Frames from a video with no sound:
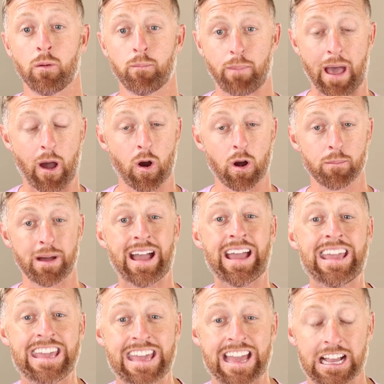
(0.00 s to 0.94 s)
powered by
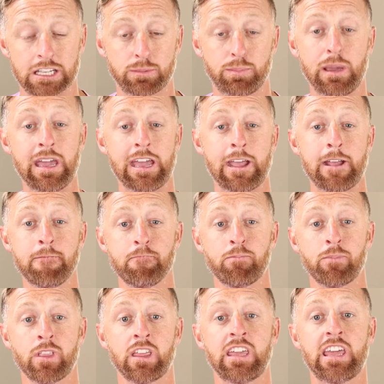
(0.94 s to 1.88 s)
eXp
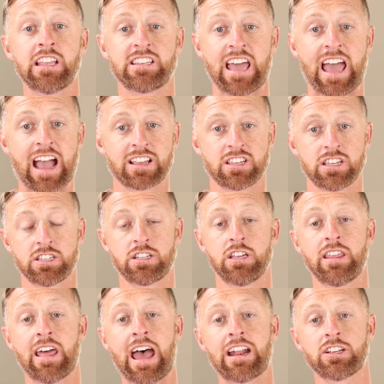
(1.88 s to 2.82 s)
gets access
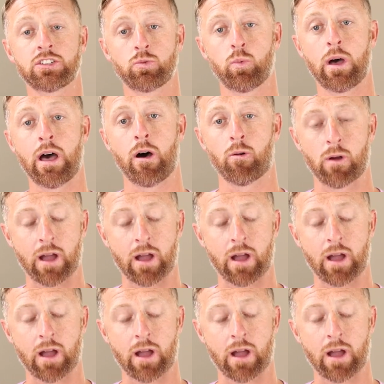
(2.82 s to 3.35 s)
to that as well,